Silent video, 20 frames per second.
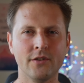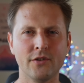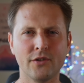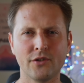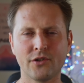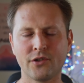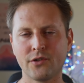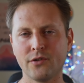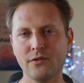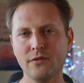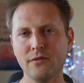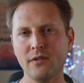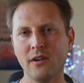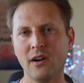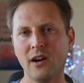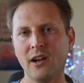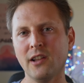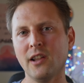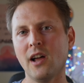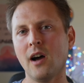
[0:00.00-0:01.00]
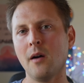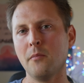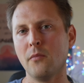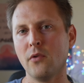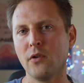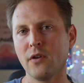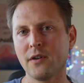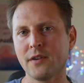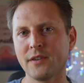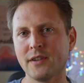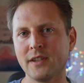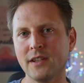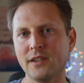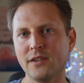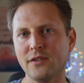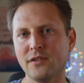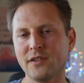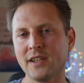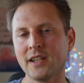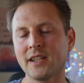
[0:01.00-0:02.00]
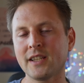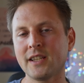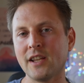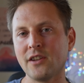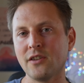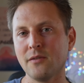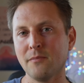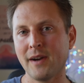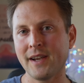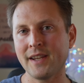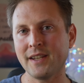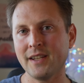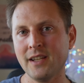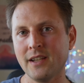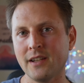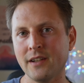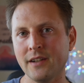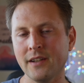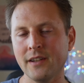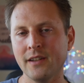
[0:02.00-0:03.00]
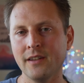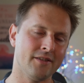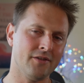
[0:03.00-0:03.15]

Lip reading: shoot a lot more than you think that you might need.